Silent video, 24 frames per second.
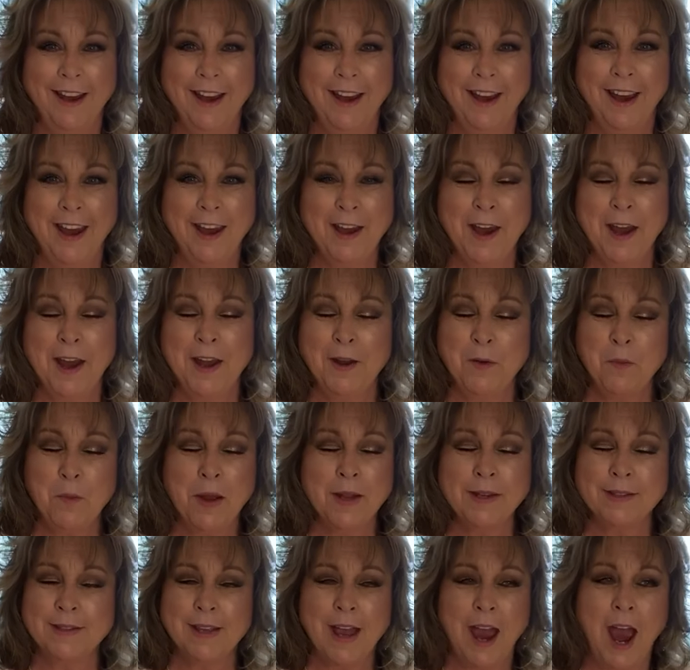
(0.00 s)
It
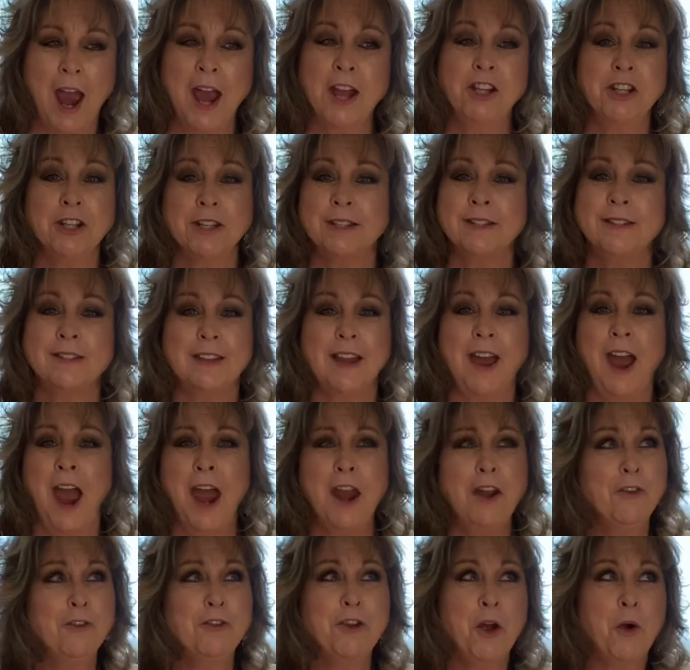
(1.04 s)
was, I
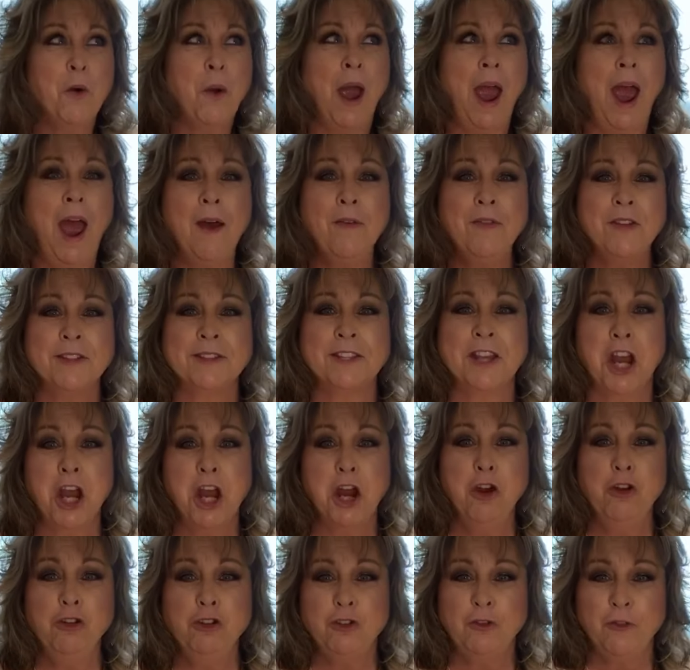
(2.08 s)
don't know, I had this
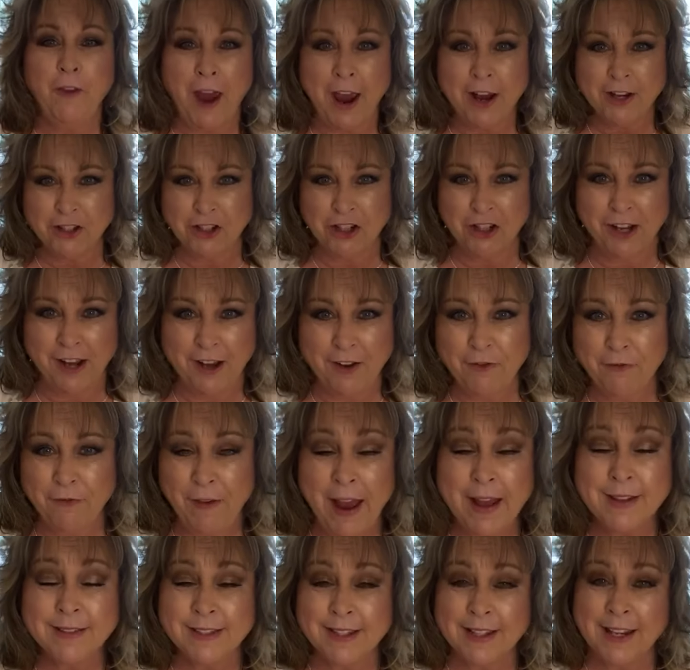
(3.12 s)
huge
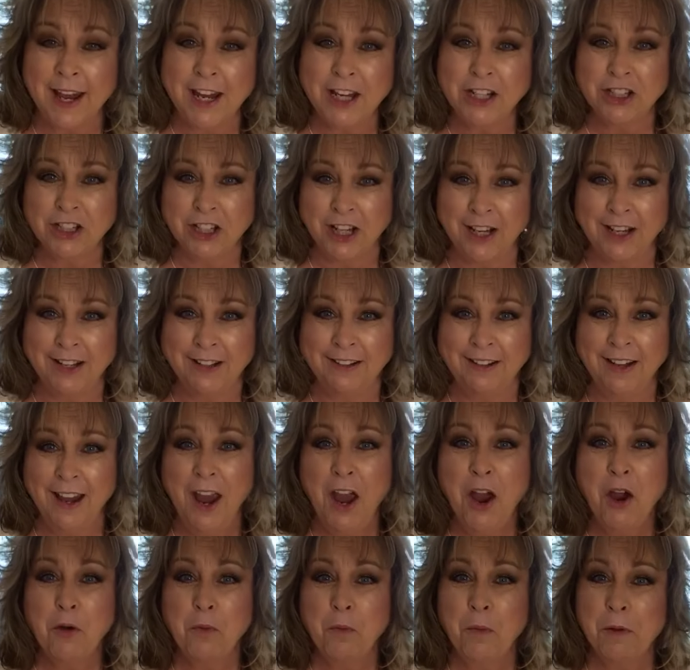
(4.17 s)
fascination
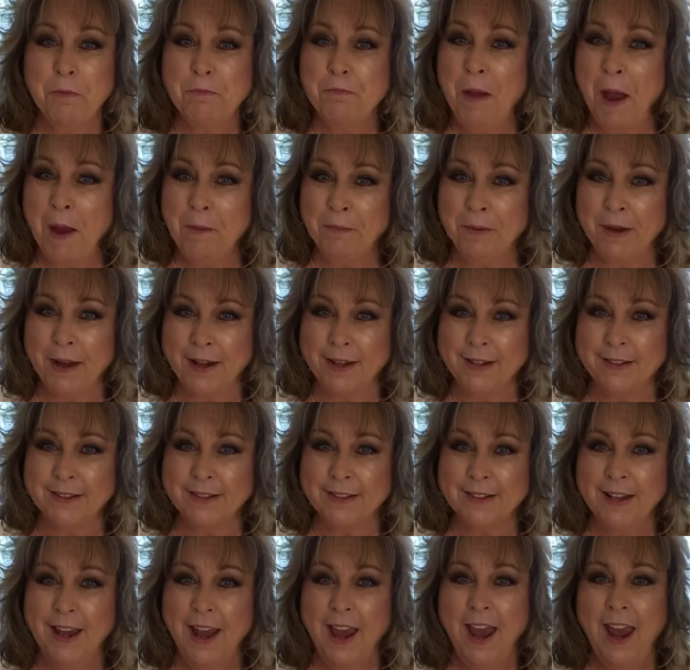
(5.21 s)
with pumpkins
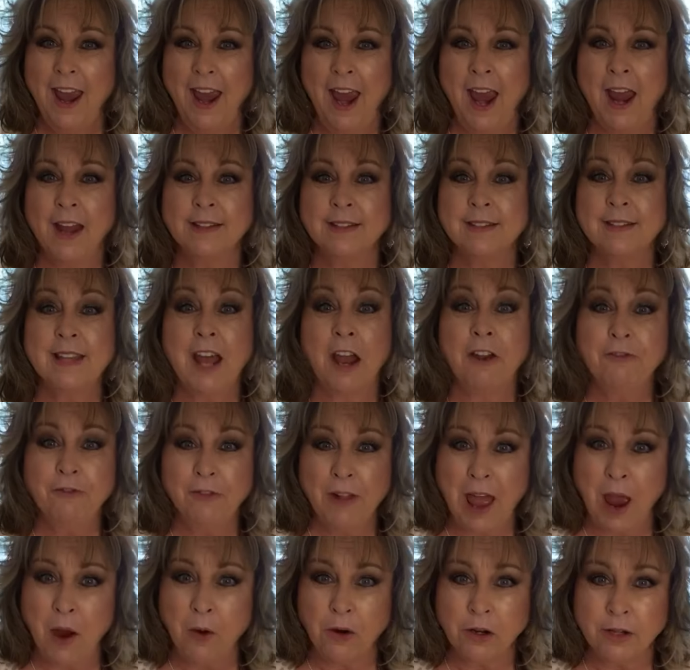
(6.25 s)
and
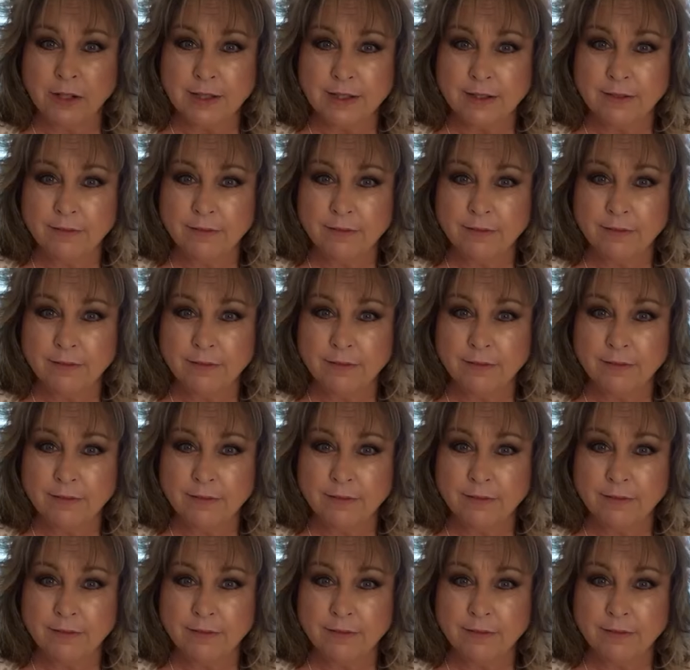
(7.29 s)
sunflowers.